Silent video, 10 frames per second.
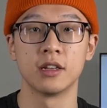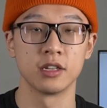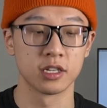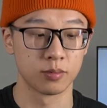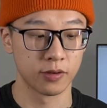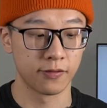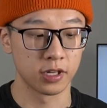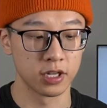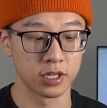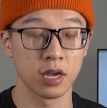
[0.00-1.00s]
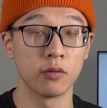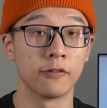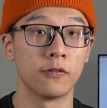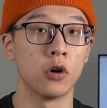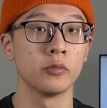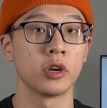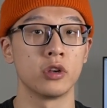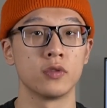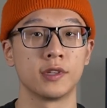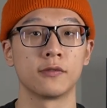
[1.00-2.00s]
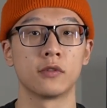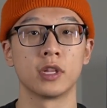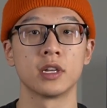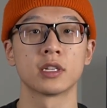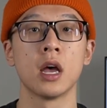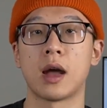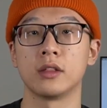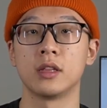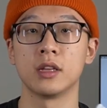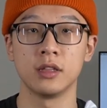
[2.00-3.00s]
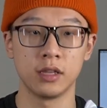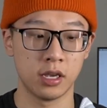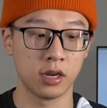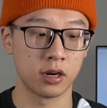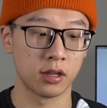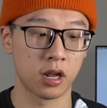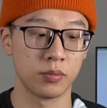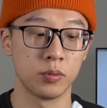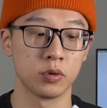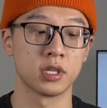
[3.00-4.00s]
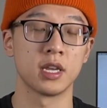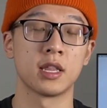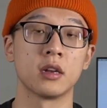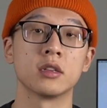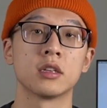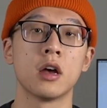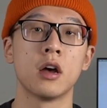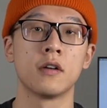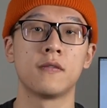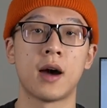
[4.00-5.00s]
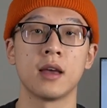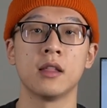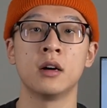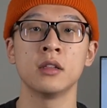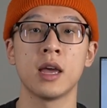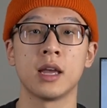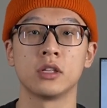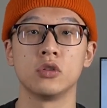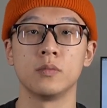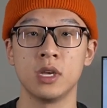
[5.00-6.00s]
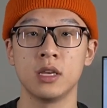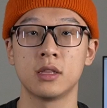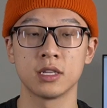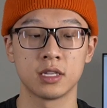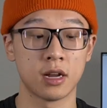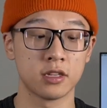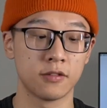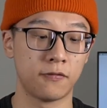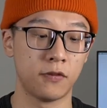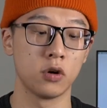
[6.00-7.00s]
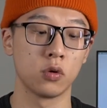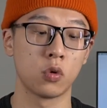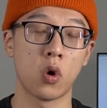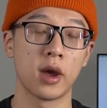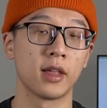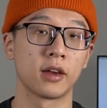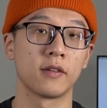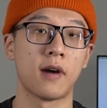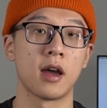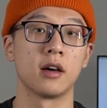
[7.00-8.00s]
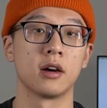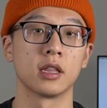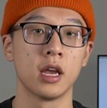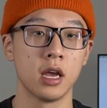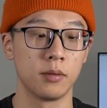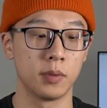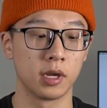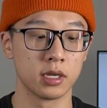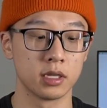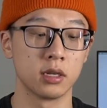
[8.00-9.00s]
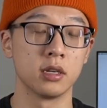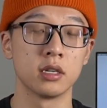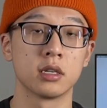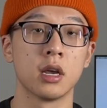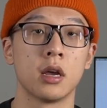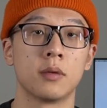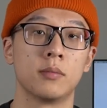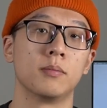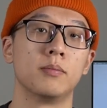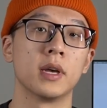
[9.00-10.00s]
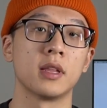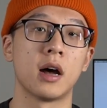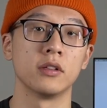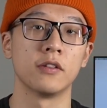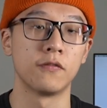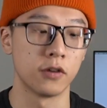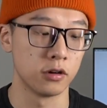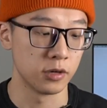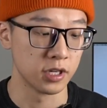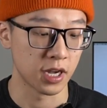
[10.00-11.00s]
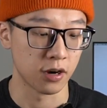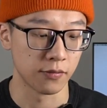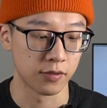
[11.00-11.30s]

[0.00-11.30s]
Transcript: didn't specifically say what foam they're using for this, I did hear a lot of people say that it's Phylon, and to me this does feel quite like Phylon because it is a bit on the firmer side of